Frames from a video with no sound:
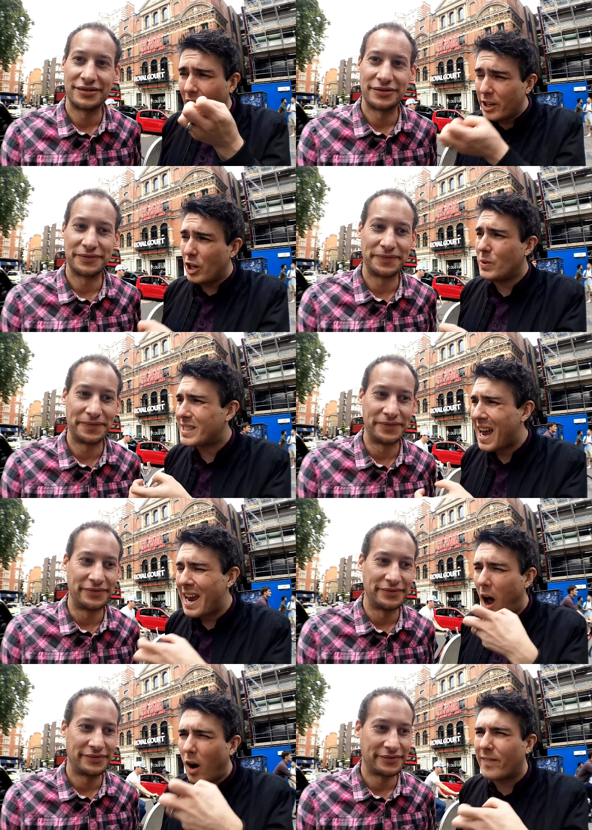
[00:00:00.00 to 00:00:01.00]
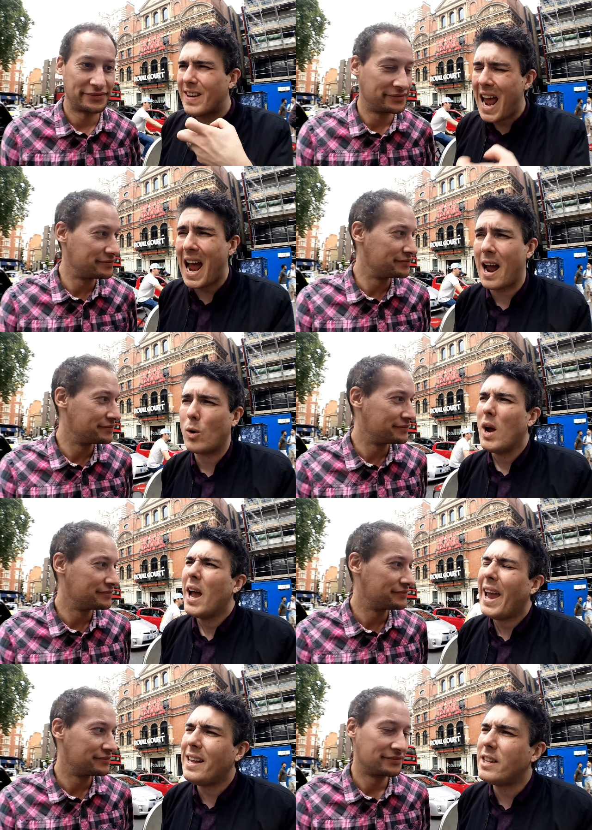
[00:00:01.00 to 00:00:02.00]
Speaker 1: like you say, of now
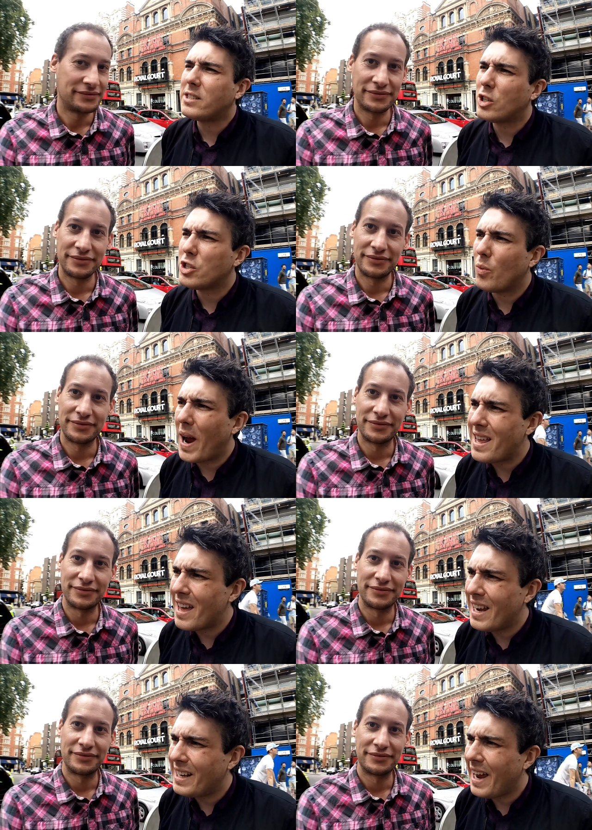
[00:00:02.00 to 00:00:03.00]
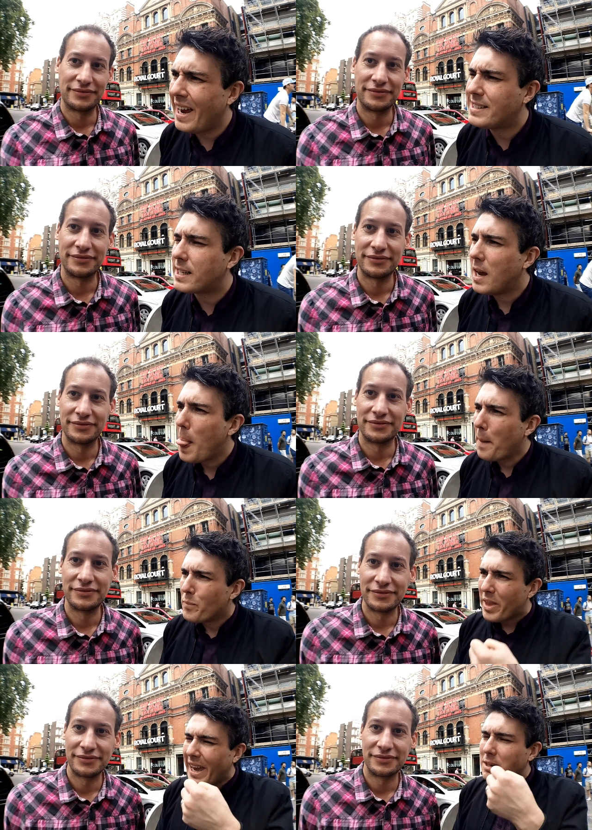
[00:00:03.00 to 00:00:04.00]
in the, such a way that it, it's
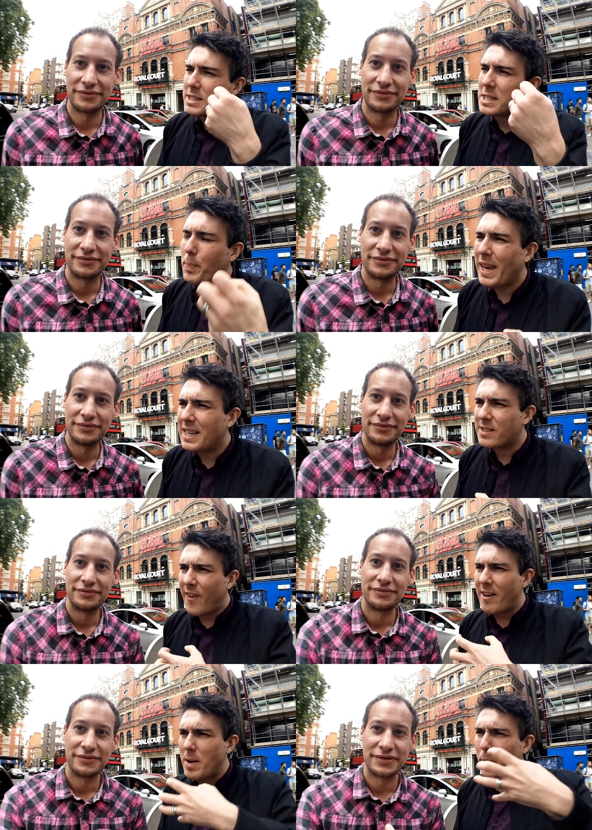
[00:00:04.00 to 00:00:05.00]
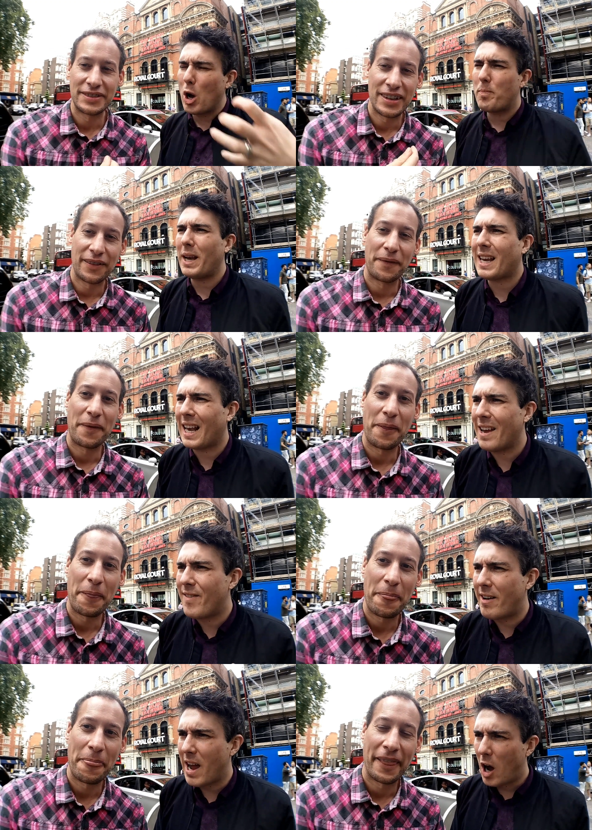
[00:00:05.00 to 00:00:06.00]
it speaks very publicly
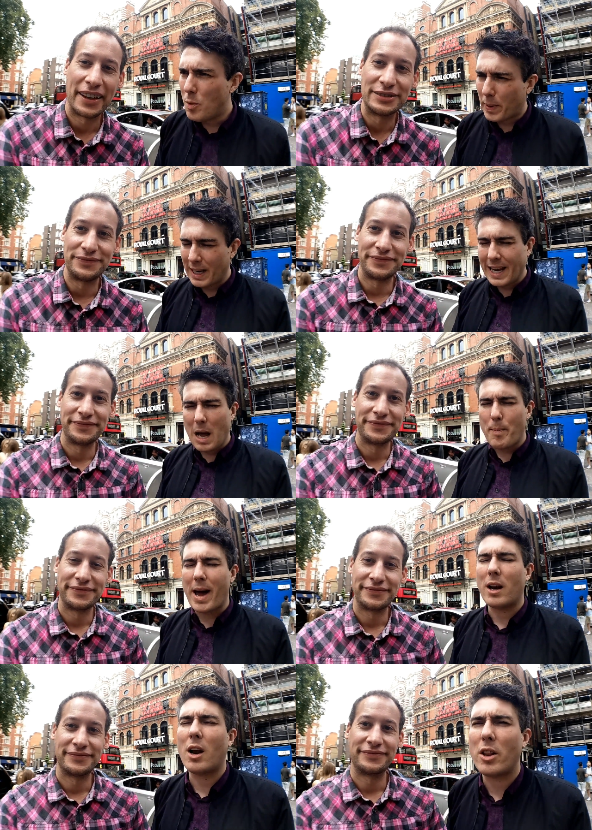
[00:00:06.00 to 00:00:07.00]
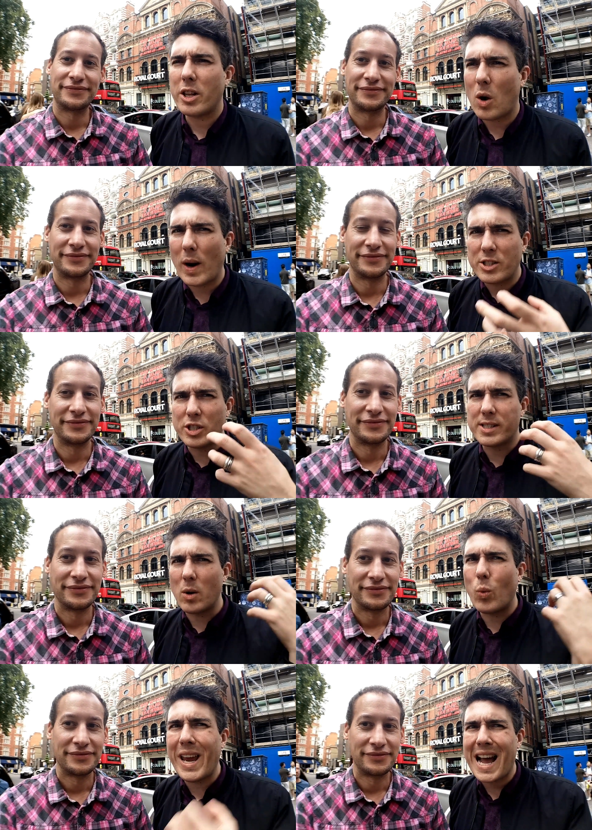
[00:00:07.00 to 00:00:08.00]
and very openly about a lot of the questions
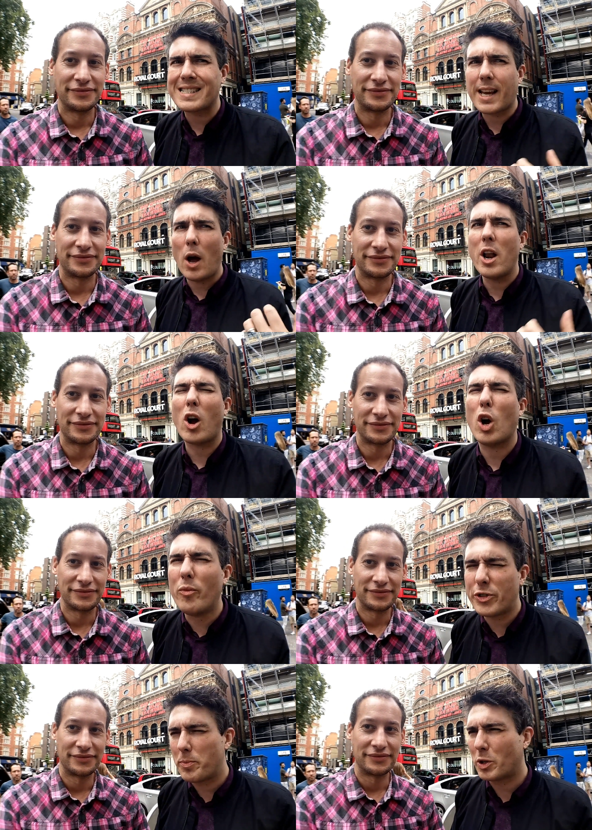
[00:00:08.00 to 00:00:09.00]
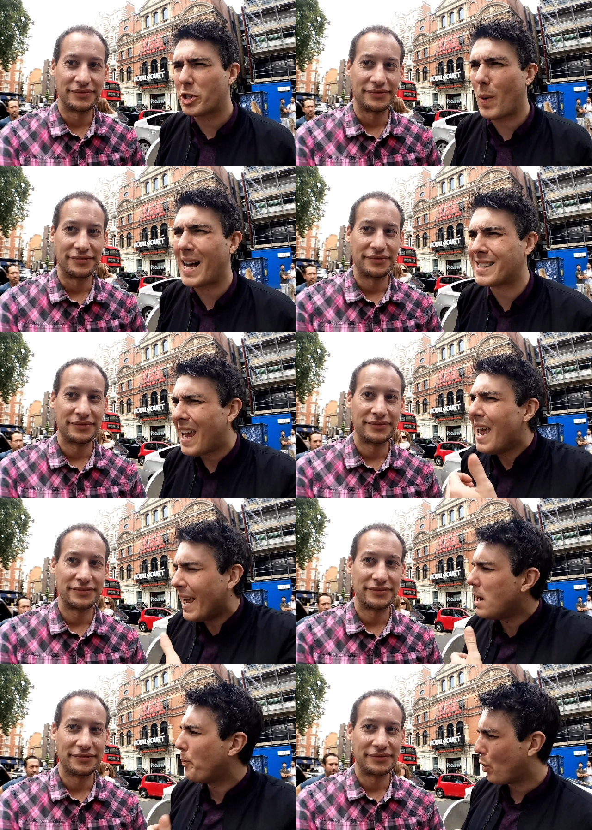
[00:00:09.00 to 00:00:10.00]
that we ask and are comfortable to ask in a